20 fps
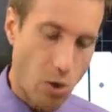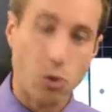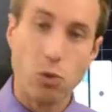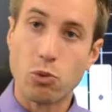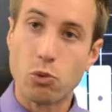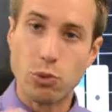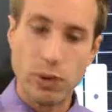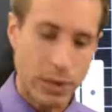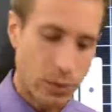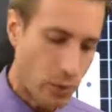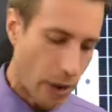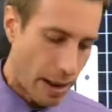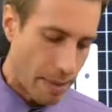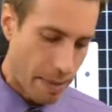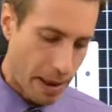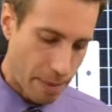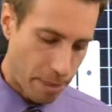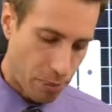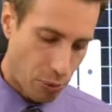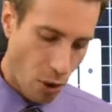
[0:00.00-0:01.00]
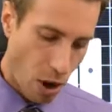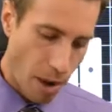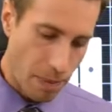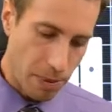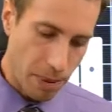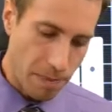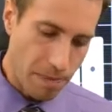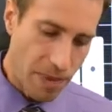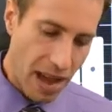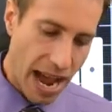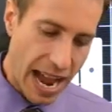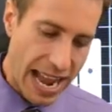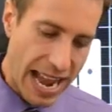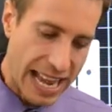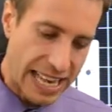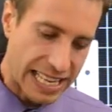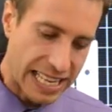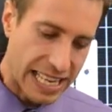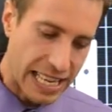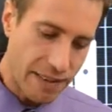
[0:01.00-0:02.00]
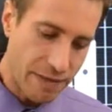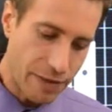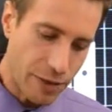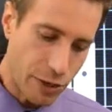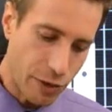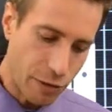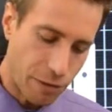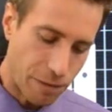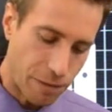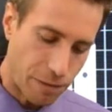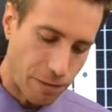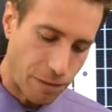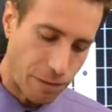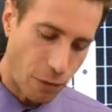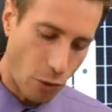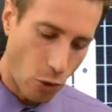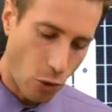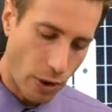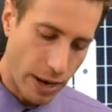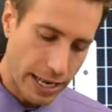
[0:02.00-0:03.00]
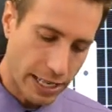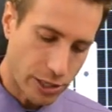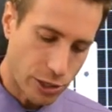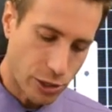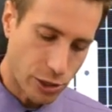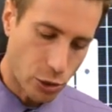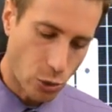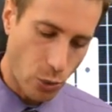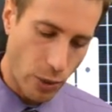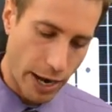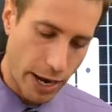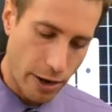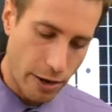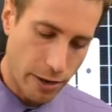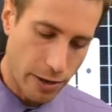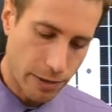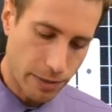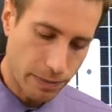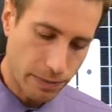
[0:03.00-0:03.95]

Rewrite my problem. I had given you 4x squared